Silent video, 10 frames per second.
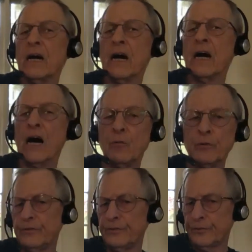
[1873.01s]
I
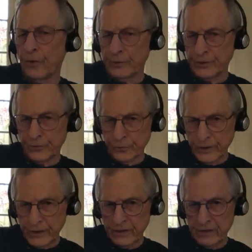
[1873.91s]
was so
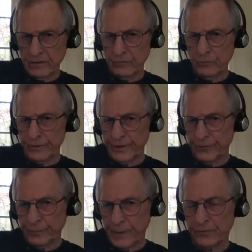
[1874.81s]
intrigued with this
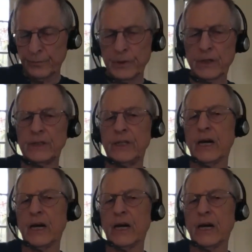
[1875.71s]
possibility.